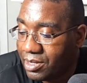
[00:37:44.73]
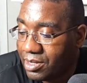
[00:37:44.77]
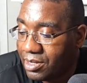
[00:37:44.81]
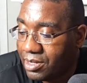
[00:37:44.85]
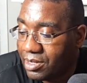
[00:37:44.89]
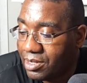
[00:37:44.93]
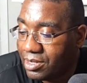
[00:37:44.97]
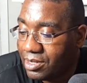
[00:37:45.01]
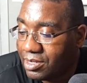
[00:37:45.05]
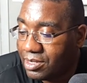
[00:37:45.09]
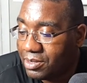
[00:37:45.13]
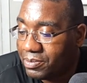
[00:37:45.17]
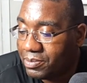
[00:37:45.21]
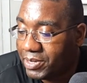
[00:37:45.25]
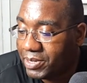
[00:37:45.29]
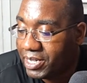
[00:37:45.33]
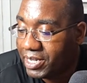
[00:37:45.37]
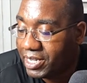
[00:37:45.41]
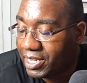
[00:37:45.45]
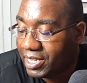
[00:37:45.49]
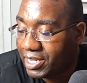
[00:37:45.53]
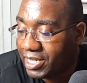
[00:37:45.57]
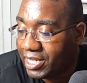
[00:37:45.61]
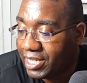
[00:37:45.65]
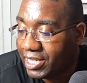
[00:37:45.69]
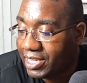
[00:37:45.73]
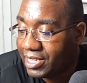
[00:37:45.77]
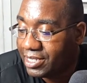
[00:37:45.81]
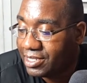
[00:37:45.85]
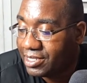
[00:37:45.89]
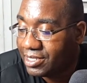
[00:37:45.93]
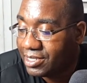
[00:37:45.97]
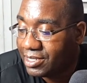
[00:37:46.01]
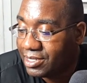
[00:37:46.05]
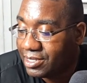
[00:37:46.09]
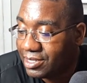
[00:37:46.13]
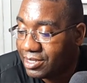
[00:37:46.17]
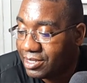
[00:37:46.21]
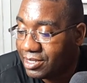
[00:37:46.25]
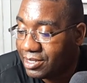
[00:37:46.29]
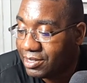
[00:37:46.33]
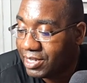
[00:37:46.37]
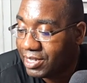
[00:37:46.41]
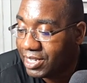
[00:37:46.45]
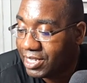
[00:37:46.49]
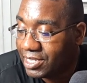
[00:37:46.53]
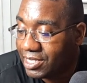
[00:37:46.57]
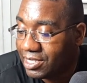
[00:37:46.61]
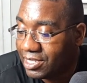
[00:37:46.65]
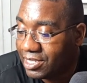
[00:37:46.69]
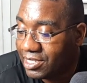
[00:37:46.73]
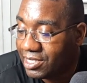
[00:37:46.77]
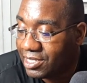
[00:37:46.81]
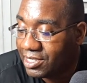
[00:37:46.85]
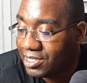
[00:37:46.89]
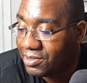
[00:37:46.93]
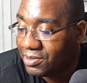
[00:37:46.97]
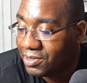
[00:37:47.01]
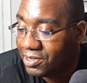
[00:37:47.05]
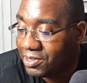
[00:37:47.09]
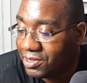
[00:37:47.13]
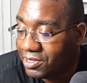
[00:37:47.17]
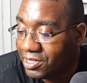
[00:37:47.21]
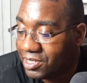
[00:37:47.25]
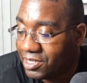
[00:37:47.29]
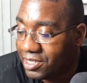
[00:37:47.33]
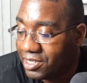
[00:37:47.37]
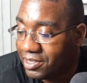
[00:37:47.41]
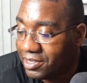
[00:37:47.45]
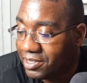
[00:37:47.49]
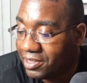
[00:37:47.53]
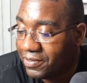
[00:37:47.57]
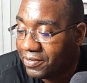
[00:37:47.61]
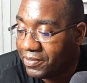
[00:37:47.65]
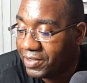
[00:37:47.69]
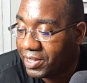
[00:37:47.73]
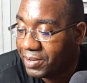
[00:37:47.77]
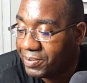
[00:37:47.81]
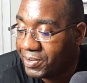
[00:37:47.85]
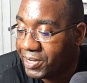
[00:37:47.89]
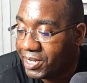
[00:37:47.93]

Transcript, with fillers: to the podcast. You guys can listen to it yourselves if you have any